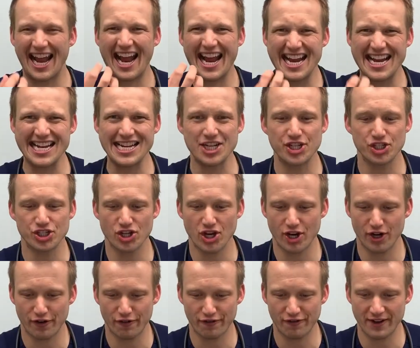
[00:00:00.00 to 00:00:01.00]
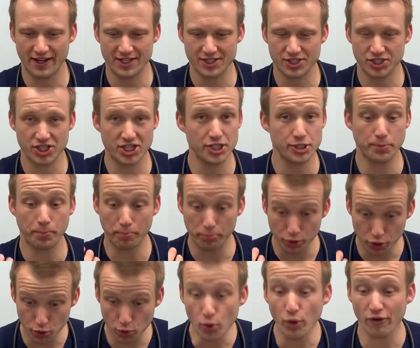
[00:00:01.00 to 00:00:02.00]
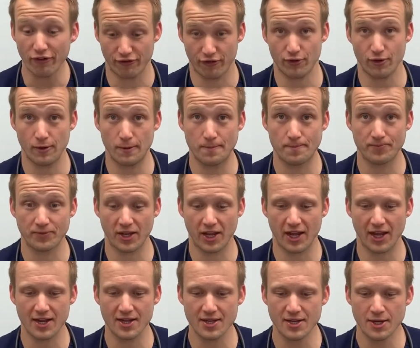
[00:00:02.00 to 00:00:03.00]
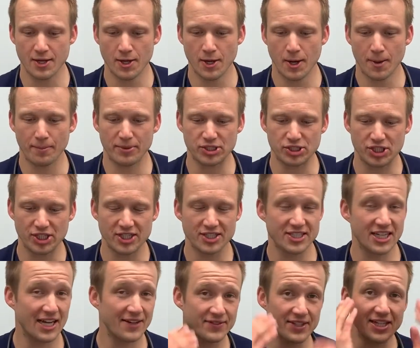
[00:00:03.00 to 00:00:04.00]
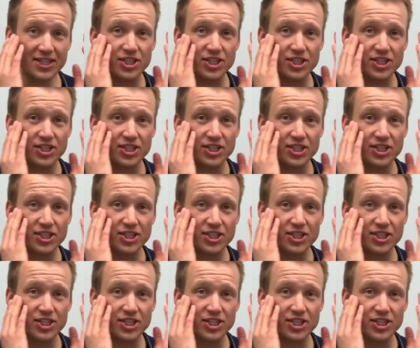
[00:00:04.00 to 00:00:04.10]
age is on her face. She's beautiful, okay? But she doesn't have that